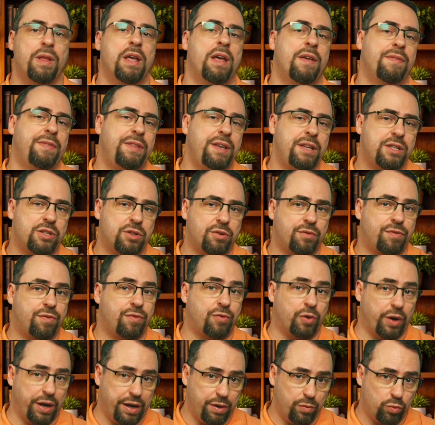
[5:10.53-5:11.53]
These are
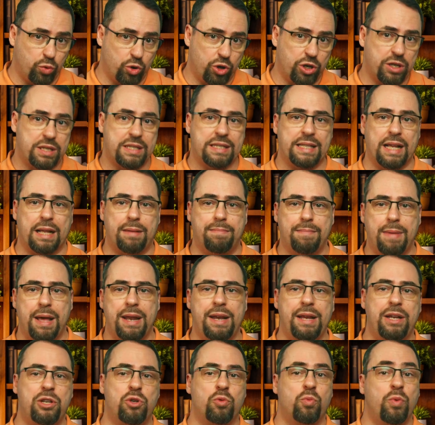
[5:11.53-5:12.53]
frameworks that
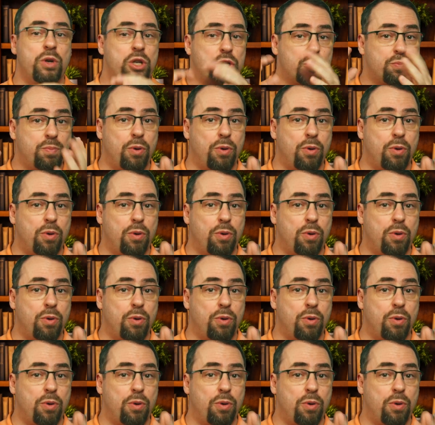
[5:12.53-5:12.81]
manage which